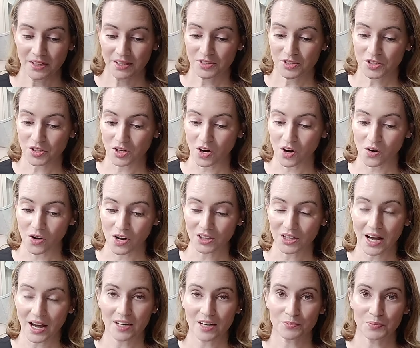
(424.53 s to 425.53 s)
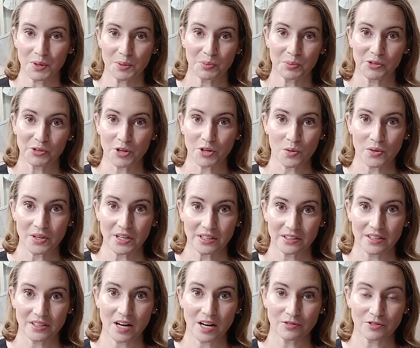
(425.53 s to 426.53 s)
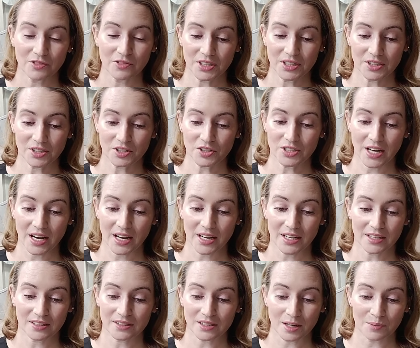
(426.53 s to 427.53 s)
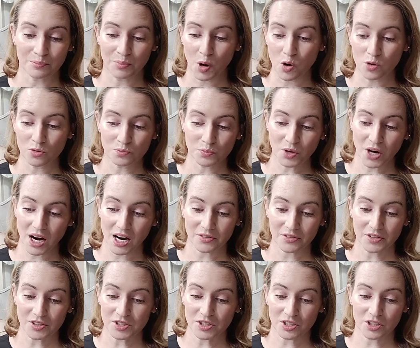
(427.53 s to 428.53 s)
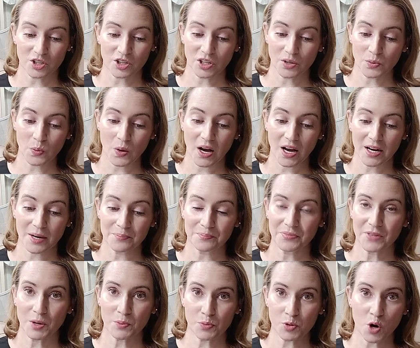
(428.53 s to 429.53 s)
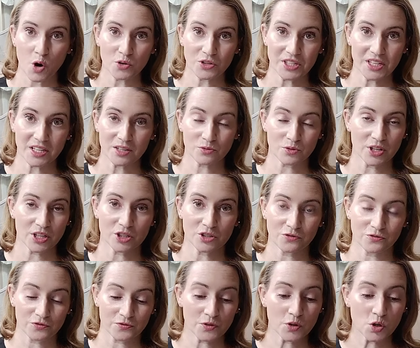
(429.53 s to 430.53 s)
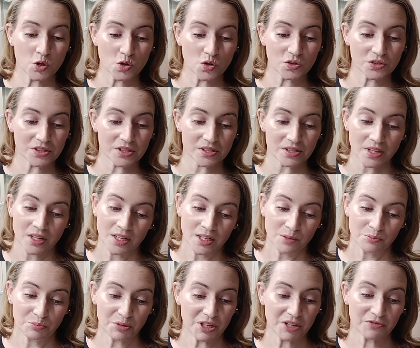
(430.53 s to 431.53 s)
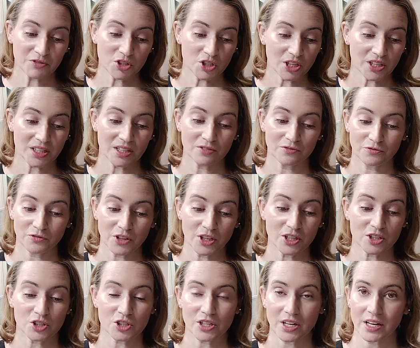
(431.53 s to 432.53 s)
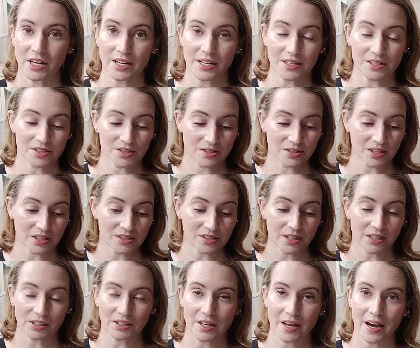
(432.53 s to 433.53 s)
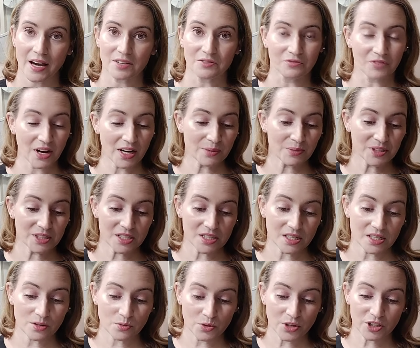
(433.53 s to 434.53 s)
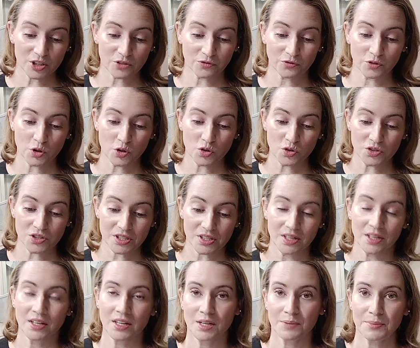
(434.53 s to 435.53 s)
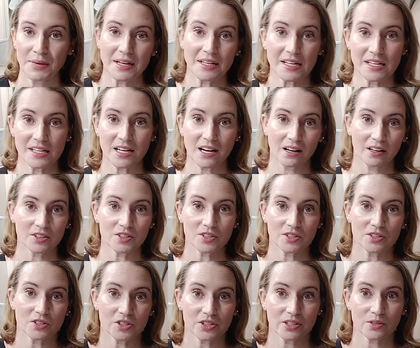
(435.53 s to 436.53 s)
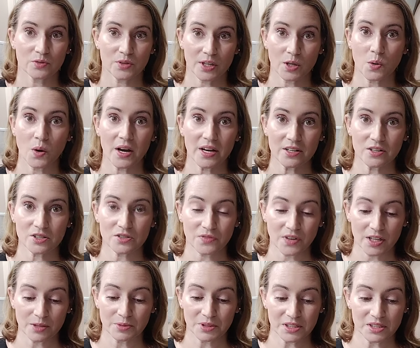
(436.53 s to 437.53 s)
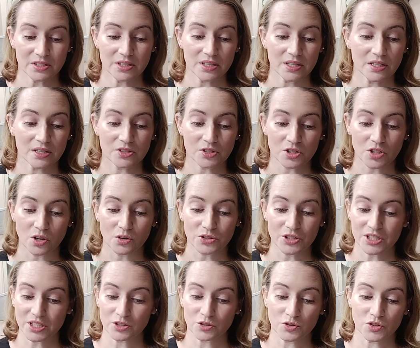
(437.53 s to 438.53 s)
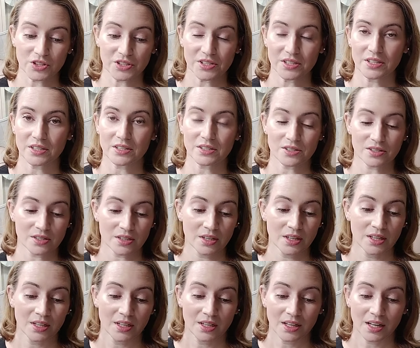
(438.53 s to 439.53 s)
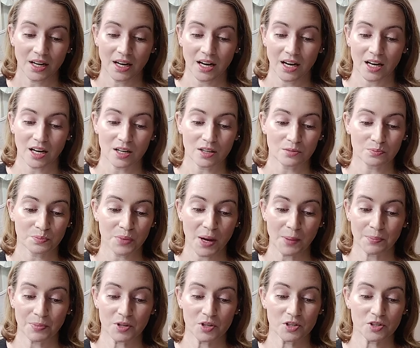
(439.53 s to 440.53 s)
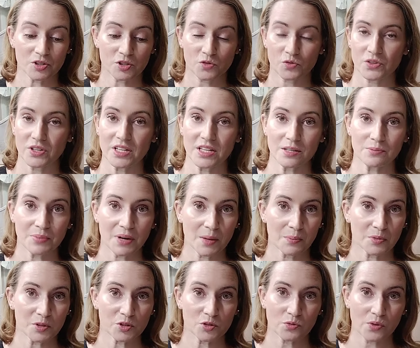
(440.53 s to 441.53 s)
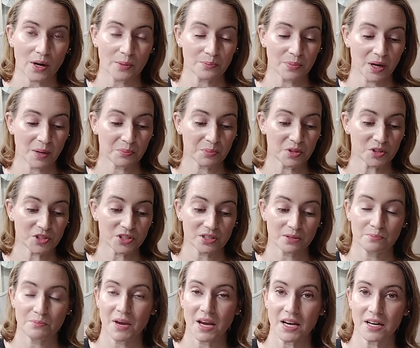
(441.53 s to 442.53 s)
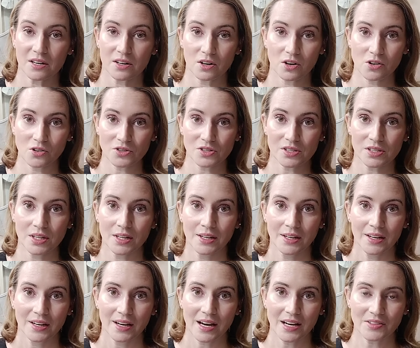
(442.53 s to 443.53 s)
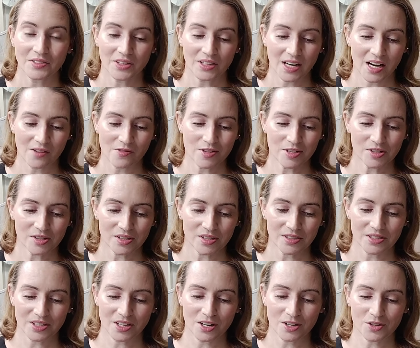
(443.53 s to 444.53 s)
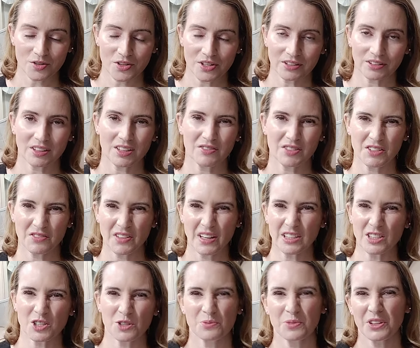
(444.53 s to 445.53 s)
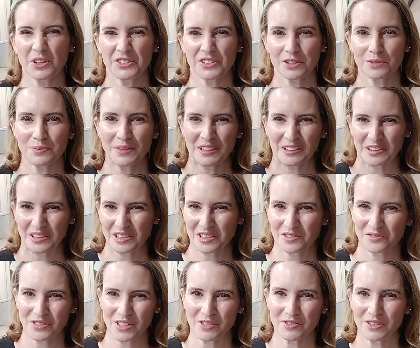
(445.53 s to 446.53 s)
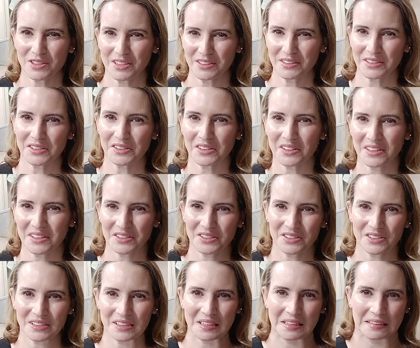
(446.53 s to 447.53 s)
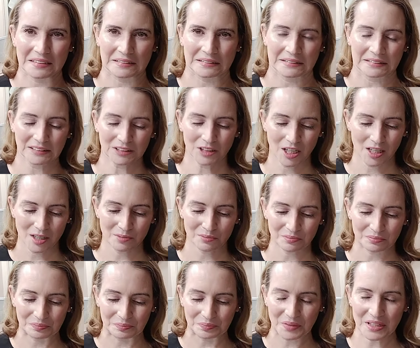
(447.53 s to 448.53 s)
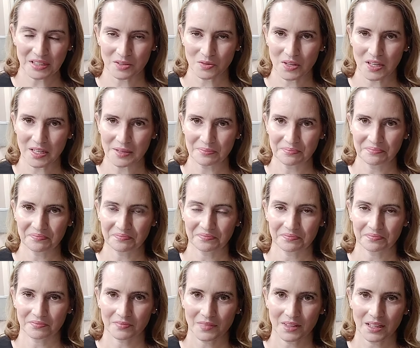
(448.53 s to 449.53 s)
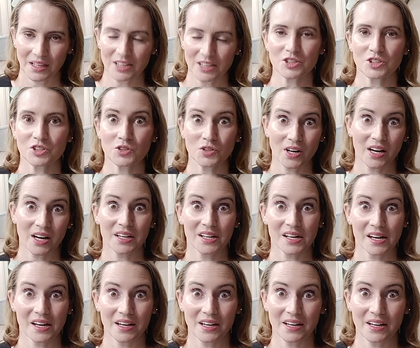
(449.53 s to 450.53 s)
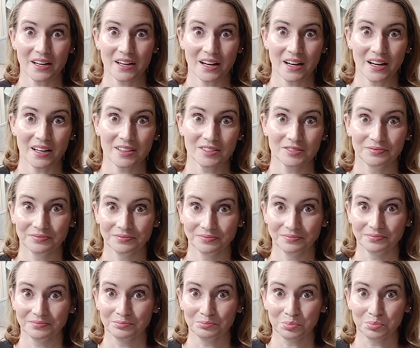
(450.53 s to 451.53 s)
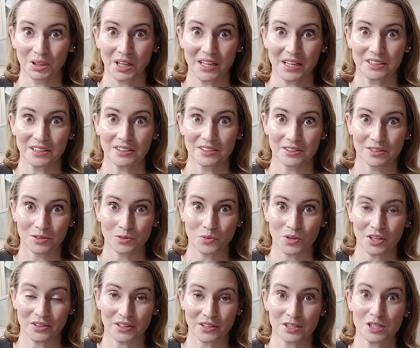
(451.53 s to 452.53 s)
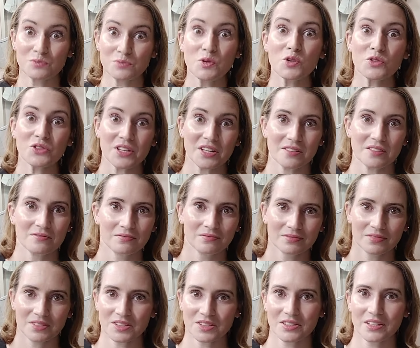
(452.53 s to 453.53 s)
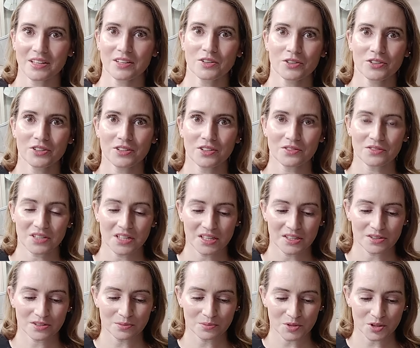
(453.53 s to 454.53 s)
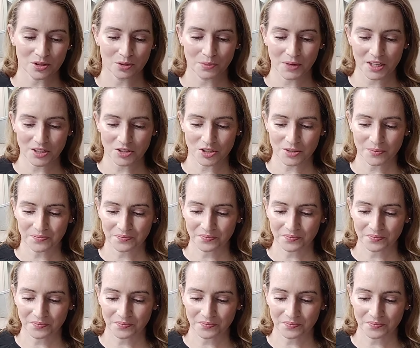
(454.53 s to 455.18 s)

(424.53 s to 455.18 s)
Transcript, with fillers: So a lot of people don't get enough of it in their diet. bone broth is a good one. Protein-rich foods, beef, chicken, fish, eggs, things like that. Vitamin C-rich foods, making collagen in your skin requires vitamin C. So citruses, uh, peppers, green peppers, red peppers, tomatoes, and then obviously dark green leafy vegetables, that's my least favorite on this list. Um, anyway, I should try a uh, blend, what are that, smoothie, because then I heard you don't taste them so much.